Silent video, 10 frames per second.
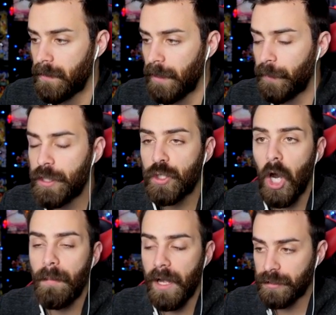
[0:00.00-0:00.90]
If we
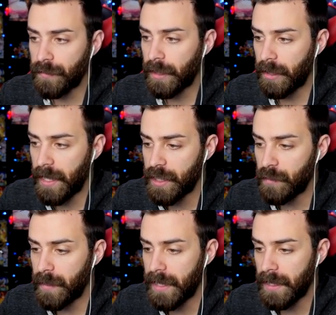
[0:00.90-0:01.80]
draw Monster
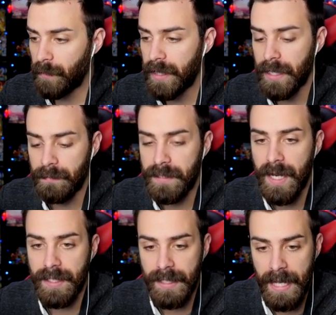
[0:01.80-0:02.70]
Reincarnation, we can we can
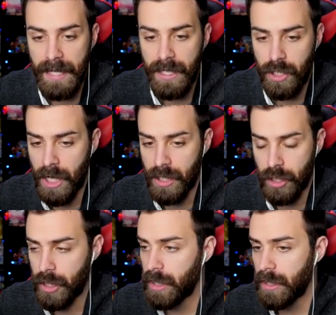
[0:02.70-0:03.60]
ditch the AD
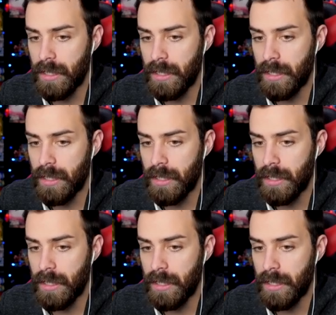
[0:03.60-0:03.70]
Changer.